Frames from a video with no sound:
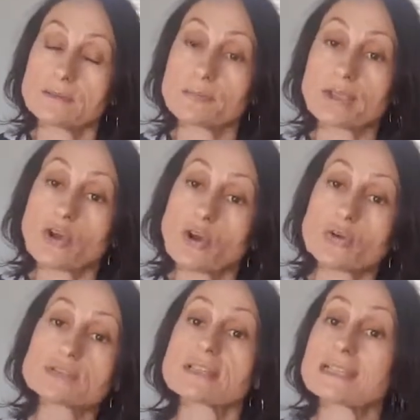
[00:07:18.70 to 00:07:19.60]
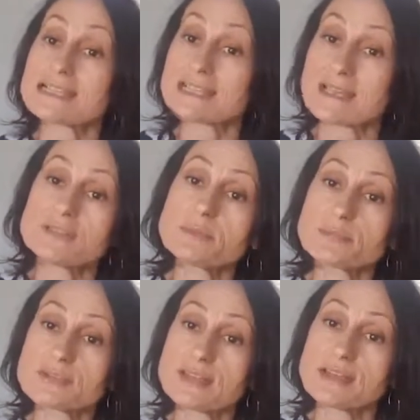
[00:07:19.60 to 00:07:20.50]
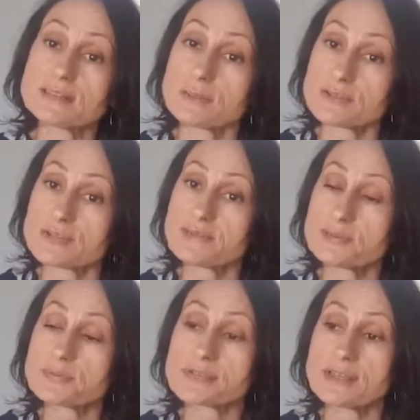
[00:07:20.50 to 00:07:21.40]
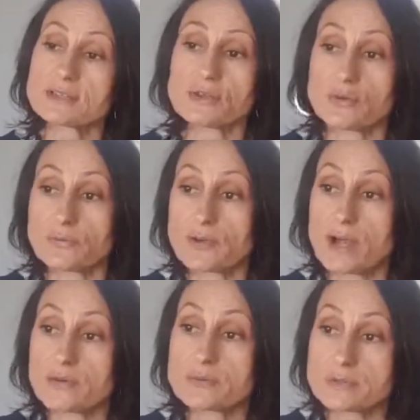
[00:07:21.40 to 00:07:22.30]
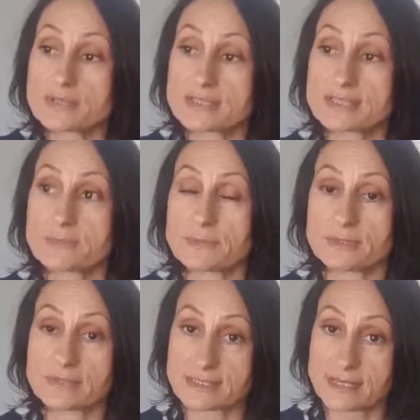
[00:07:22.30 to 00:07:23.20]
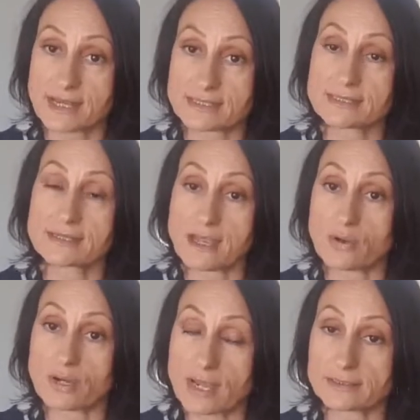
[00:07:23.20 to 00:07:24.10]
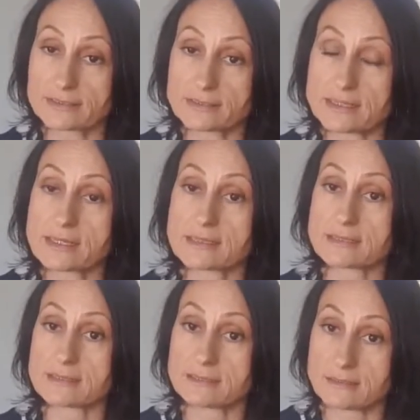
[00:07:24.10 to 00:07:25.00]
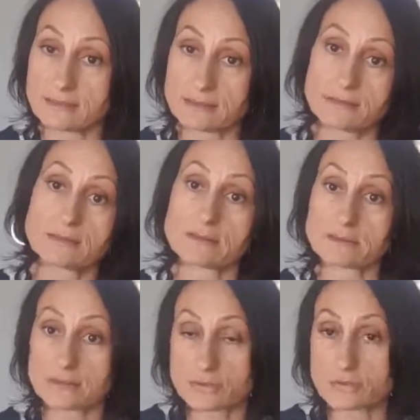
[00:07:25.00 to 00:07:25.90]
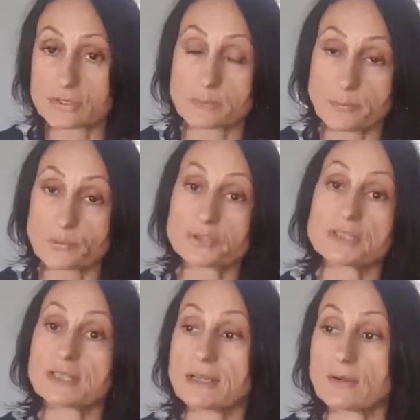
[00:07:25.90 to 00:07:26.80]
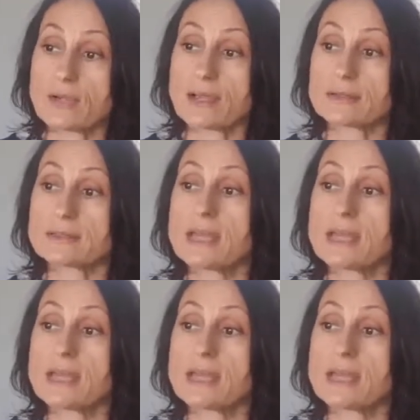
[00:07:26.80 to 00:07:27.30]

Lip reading: Because about 70% of our immune system resides in our gut, is so supported in our gut.